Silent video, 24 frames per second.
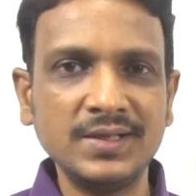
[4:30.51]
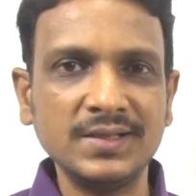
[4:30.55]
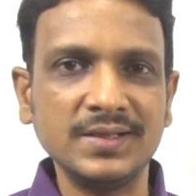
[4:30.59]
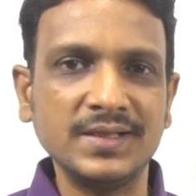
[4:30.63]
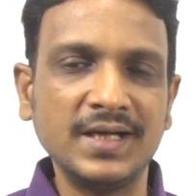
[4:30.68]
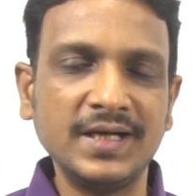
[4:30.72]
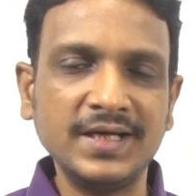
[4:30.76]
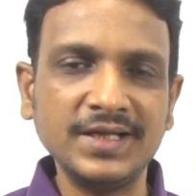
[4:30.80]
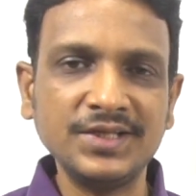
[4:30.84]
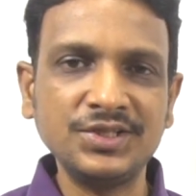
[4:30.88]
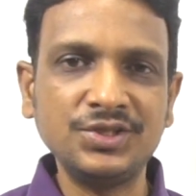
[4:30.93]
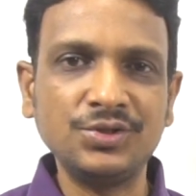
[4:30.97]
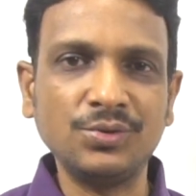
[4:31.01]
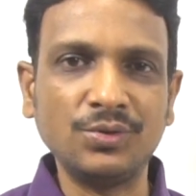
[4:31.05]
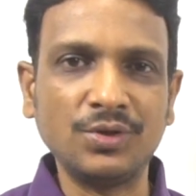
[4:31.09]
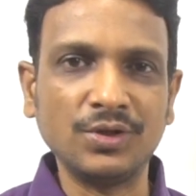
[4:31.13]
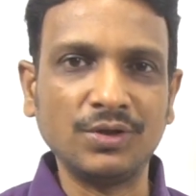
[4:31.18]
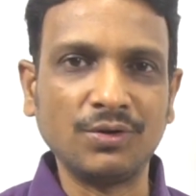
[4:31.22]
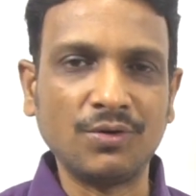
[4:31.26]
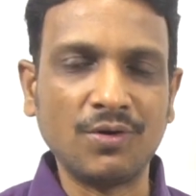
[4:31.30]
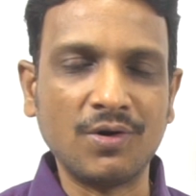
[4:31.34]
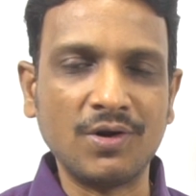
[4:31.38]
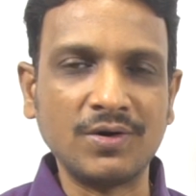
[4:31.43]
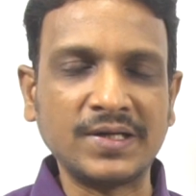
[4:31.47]
that is due to
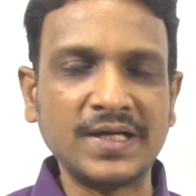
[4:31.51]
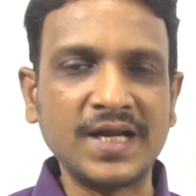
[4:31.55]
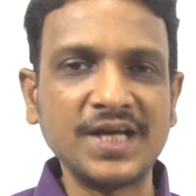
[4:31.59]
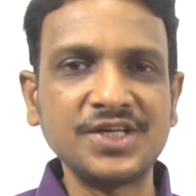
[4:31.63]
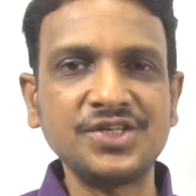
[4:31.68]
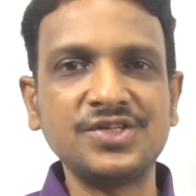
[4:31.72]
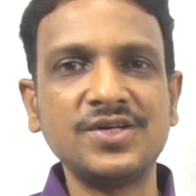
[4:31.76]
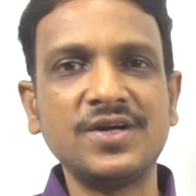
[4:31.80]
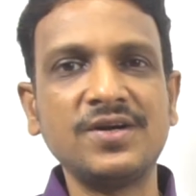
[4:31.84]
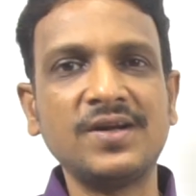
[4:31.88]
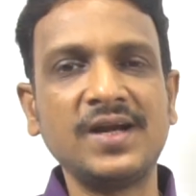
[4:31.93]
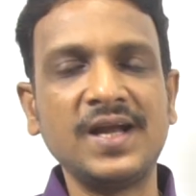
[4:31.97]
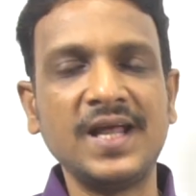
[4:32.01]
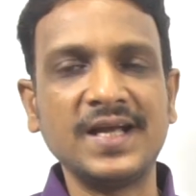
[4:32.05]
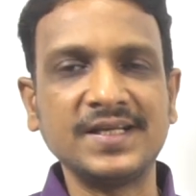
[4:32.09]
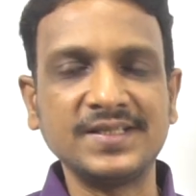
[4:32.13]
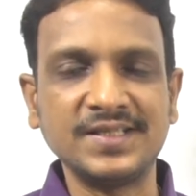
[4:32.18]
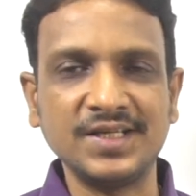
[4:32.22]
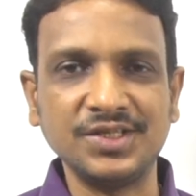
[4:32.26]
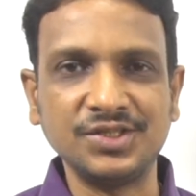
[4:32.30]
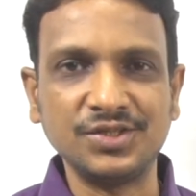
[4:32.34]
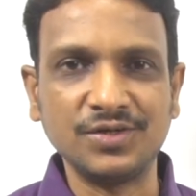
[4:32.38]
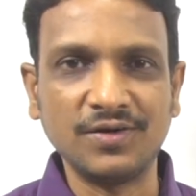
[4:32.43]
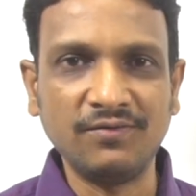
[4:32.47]
the contraction and
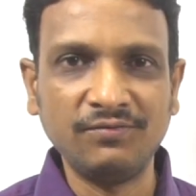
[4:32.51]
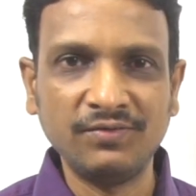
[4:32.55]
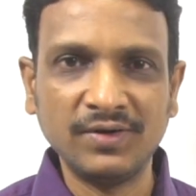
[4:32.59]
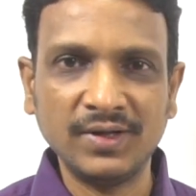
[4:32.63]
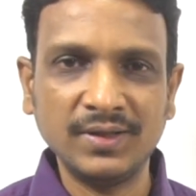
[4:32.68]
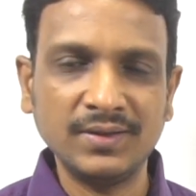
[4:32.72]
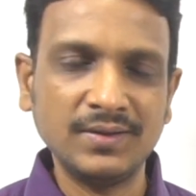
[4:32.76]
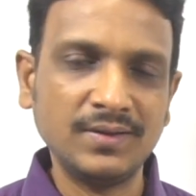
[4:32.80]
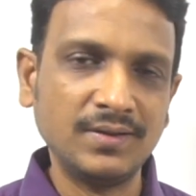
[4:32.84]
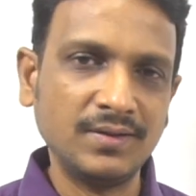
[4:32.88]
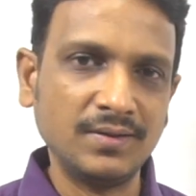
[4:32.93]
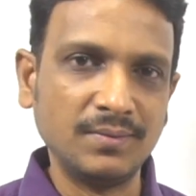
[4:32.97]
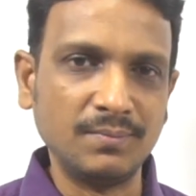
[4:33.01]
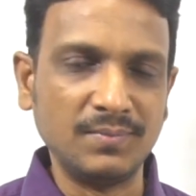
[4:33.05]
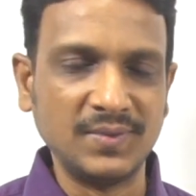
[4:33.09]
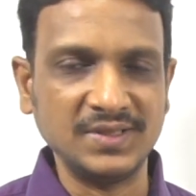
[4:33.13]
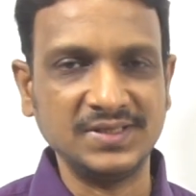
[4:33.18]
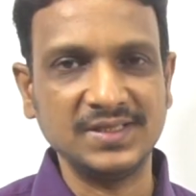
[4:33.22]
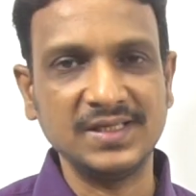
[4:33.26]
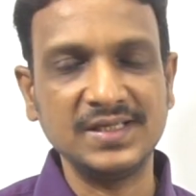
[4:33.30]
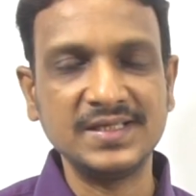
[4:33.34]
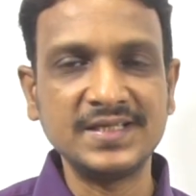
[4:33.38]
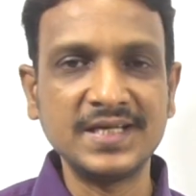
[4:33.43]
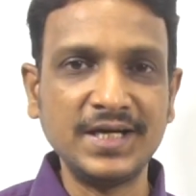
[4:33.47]
relaxation of
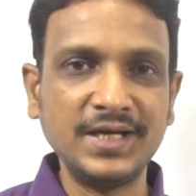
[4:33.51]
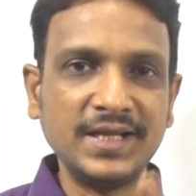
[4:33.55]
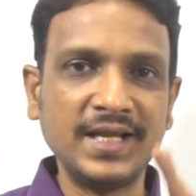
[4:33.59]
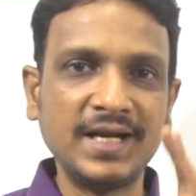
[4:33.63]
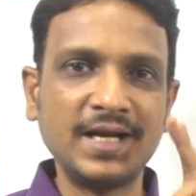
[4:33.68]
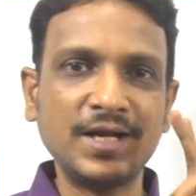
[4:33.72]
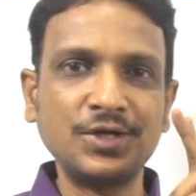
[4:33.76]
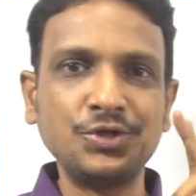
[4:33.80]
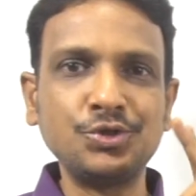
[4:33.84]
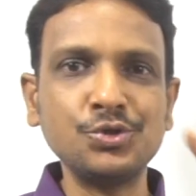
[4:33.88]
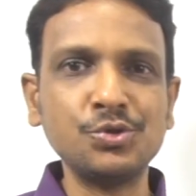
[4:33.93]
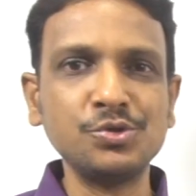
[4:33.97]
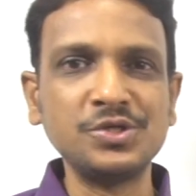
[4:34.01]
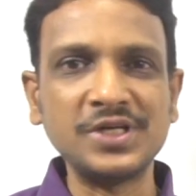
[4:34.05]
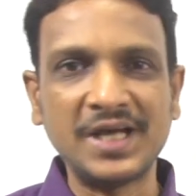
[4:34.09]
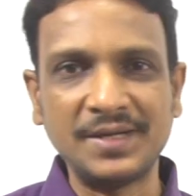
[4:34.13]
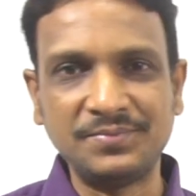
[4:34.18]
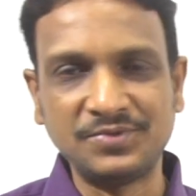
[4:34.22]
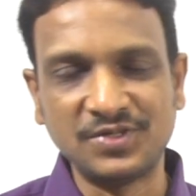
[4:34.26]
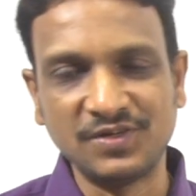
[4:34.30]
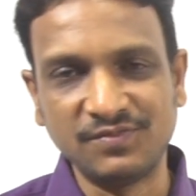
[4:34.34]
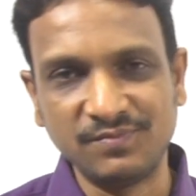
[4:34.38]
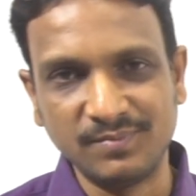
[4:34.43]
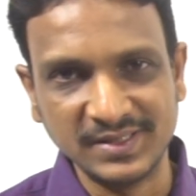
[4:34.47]
muscles. And there are two
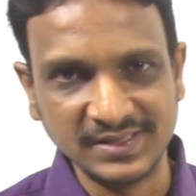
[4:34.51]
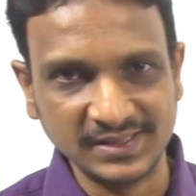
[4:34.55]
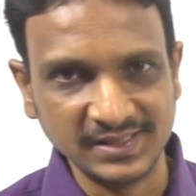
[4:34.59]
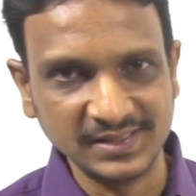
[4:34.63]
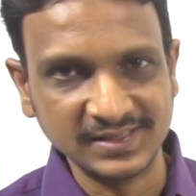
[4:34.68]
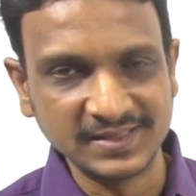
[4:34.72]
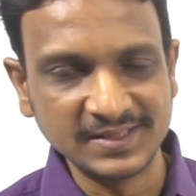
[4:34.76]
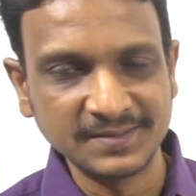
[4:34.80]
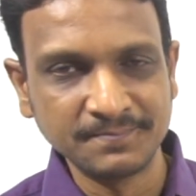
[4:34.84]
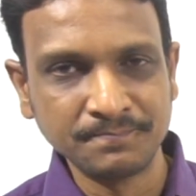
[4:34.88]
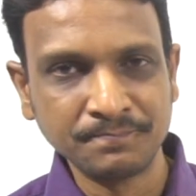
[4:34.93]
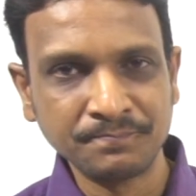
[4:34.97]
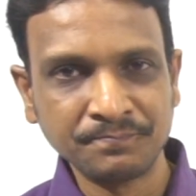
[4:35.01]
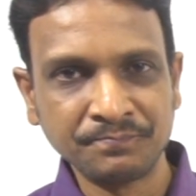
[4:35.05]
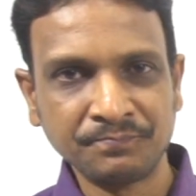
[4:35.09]
types of muscles.